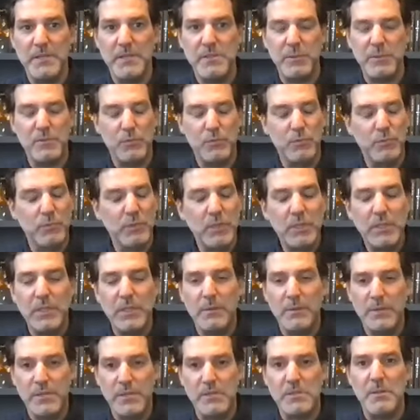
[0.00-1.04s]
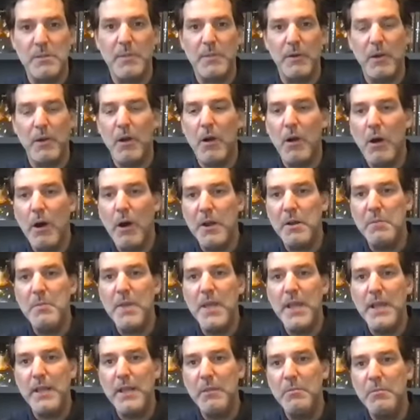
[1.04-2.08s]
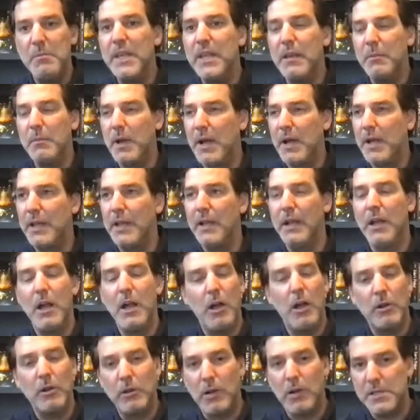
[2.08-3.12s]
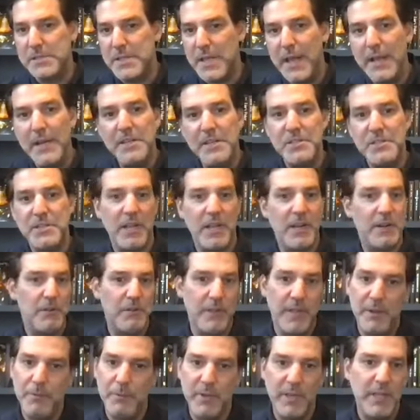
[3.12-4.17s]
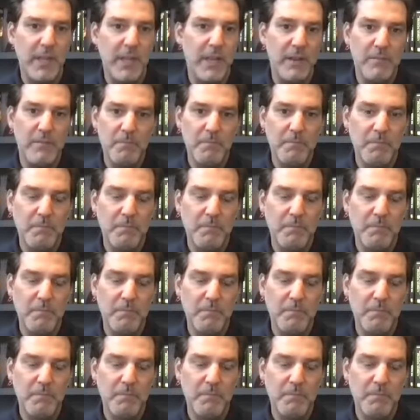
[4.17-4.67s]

So it's really just about automating media buying across any channel that we can.